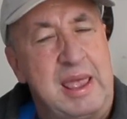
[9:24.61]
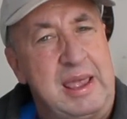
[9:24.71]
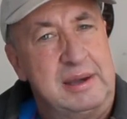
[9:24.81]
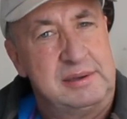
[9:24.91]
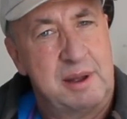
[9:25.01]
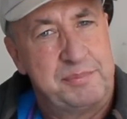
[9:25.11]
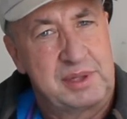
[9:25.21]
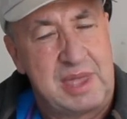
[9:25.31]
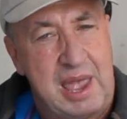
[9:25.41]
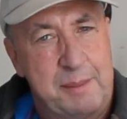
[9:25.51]
and dump
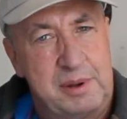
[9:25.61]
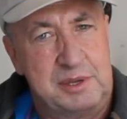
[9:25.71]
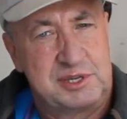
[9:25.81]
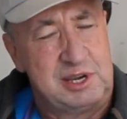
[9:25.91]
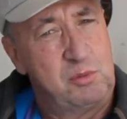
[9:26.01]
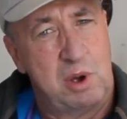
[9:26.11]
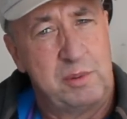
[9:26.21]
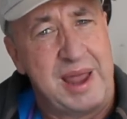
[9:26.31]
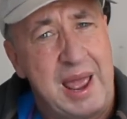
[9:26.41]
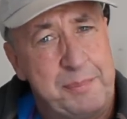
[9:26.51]
the cabin and see what
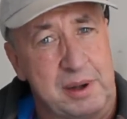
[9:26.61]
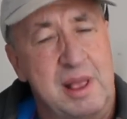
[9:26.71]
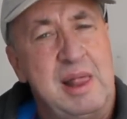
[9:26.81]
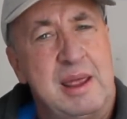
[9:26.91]
would happen.